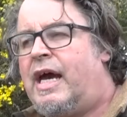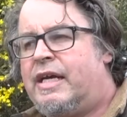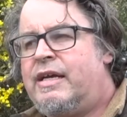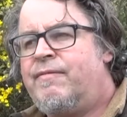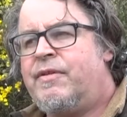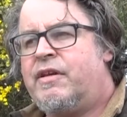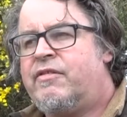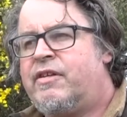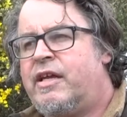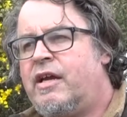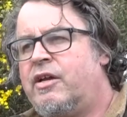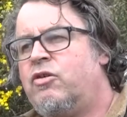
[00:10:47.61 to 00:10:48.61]
And even to this
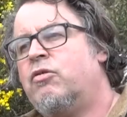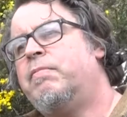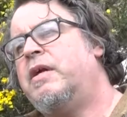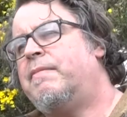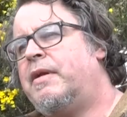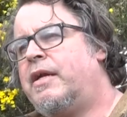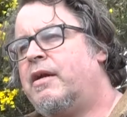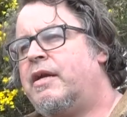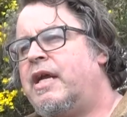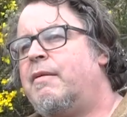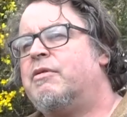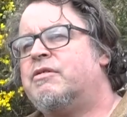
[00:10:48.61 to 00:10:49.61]
day, I know people here,
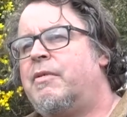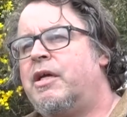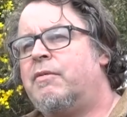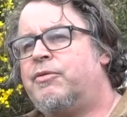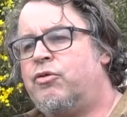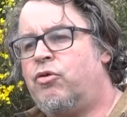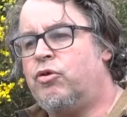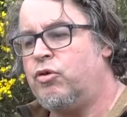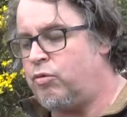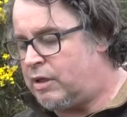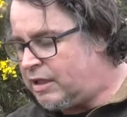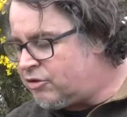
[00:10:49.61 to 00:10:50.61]
neighbours of mine up the road,
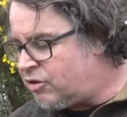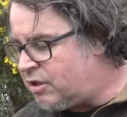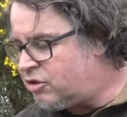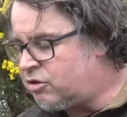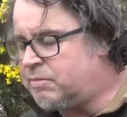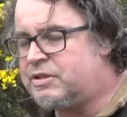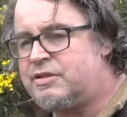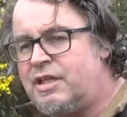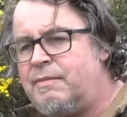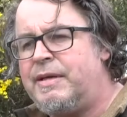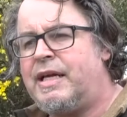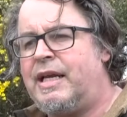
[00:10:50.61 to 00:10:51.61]
who would literally, she would
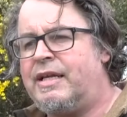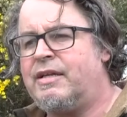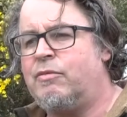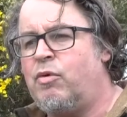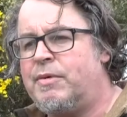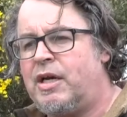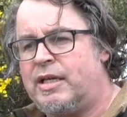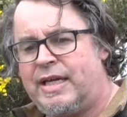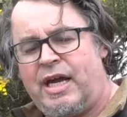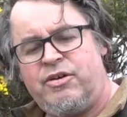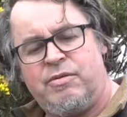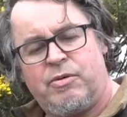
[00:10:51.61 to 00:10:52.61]
still be collecting, a woman called
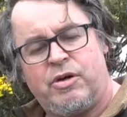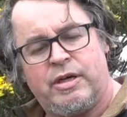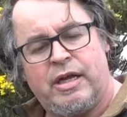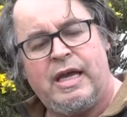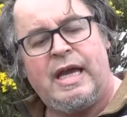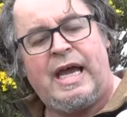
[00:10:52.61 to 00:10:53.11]
Cathy Byrne,